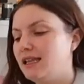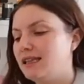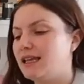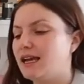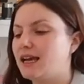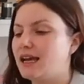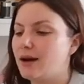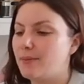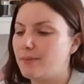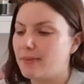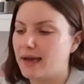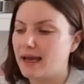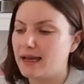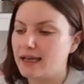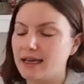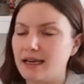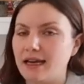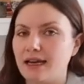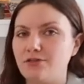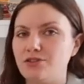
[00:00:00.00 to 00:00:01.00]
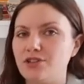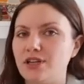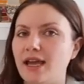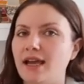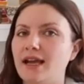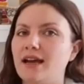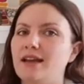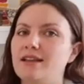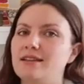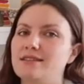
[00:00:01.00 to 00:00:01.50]
then come back and kind of
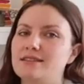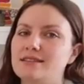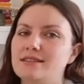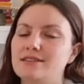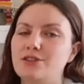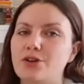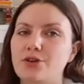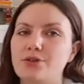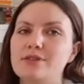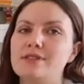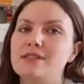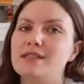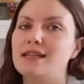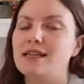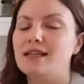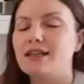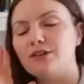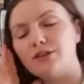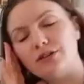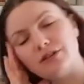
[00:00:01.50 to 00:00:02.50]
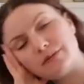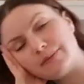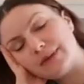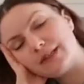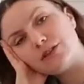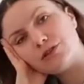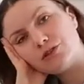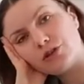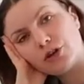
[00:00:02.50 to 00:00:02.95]
check. It's so silly, and you can spend